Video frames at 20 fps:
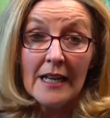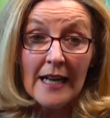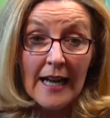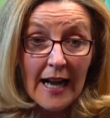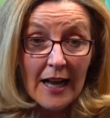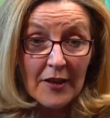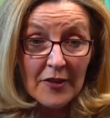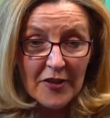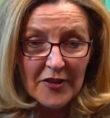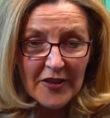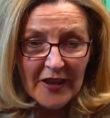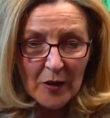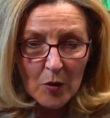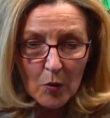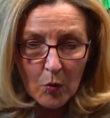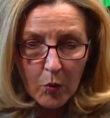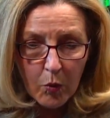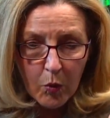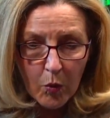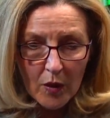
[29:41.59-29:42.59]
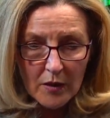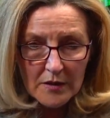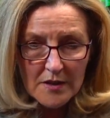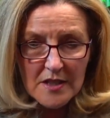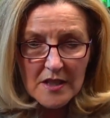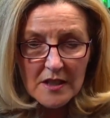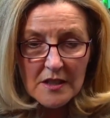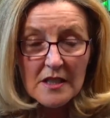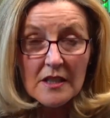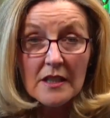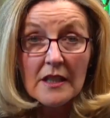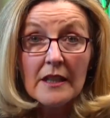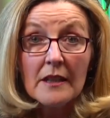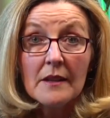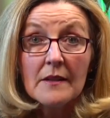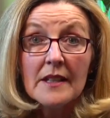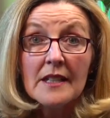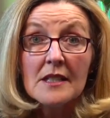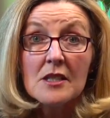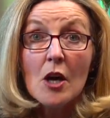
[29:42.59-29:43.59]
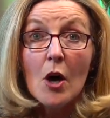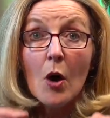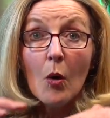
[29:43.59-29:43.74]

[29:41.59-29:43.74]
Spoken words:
and think, what's underneath it?